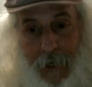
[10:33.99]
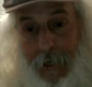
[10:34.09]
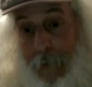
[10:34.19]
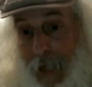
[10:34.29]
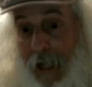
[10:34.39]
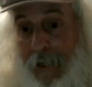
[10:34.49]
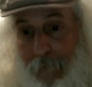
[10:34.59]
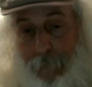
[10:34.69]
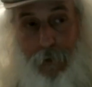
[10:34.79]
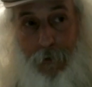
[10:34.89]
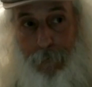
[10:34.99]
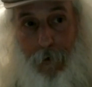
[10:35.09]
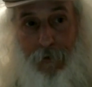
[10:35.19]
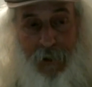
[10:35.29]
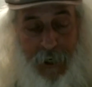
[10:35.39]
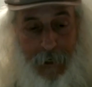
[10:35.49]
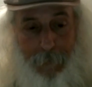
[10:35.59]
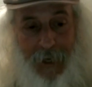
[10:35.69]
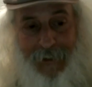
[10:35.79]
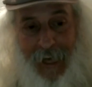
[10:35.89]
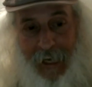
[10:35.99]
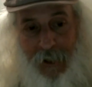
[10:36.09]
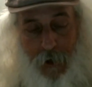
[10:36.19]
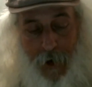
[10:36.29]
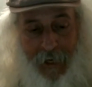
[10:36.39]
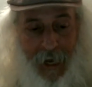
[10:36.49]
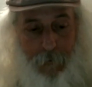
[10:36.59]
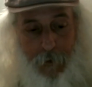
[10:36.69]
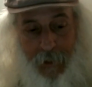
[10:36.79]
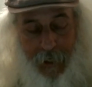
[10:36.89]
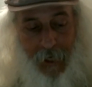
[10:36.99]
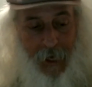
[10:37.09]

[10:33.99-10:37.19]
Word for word: And I'm not a computer person and I'm not techie, so I can't really